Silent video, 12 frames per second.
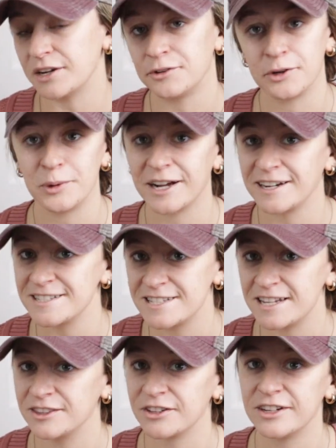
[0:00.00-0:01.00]
I don't know what kind of
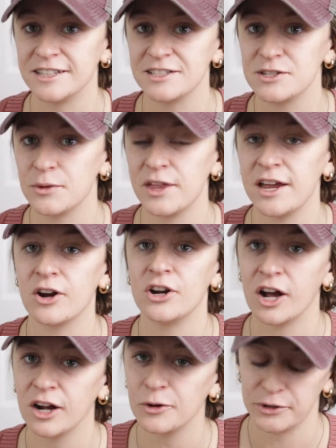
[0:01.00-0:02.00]
state they're in, so they are not